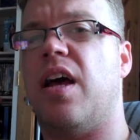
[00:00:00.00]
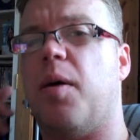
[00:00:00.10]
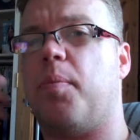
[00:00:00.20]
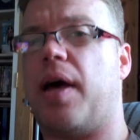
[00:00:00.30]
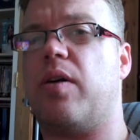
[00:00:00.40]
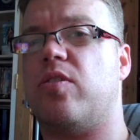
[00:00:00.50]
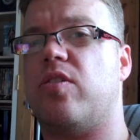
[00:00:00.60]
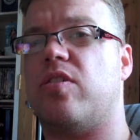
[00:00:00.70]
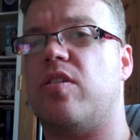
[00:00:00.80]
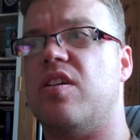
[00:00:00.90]

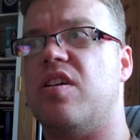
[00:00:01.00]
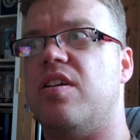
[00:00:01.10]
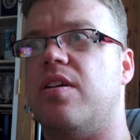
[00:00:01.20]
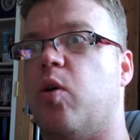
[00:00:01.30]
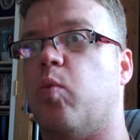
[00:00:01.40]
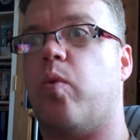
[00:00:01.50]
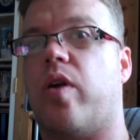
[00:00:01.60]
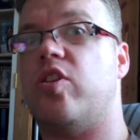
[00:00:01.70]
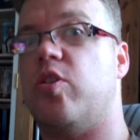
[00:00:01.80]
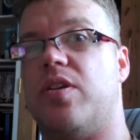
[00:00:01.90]
about what
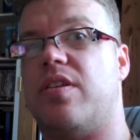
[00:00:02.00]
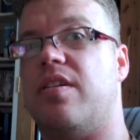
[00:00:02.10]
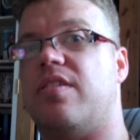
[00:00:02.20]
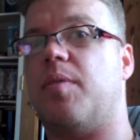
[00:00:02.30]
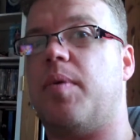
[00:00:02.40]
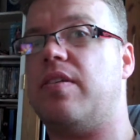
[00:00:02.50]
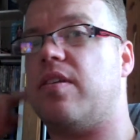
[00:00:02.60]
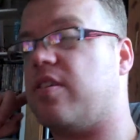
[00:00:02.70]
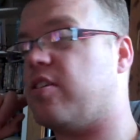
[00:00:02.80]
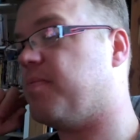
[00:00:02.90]
I do on a day-to-day
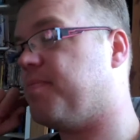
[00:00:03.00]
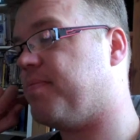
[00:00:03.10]
basis.